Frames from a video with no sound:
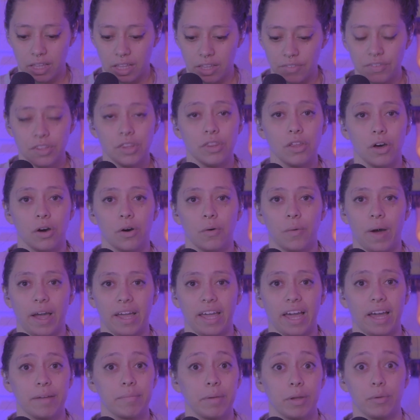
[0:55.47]
even though I
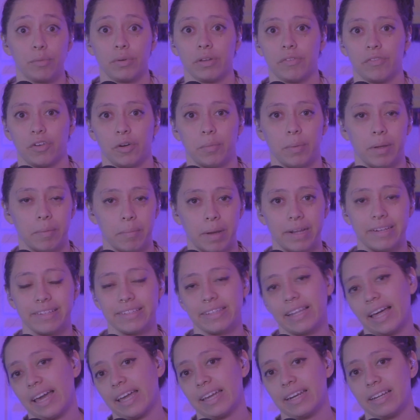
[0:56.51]
had my reverb and my
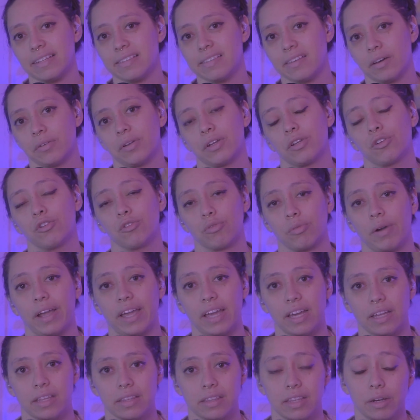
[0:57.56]
delay and it sounded
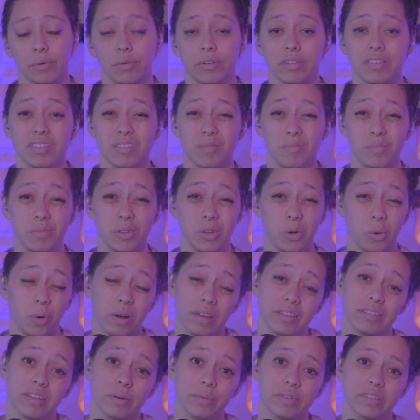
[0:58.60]
great, there was some
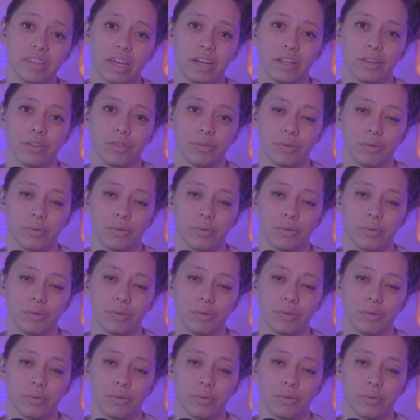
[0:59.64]
noise that was getting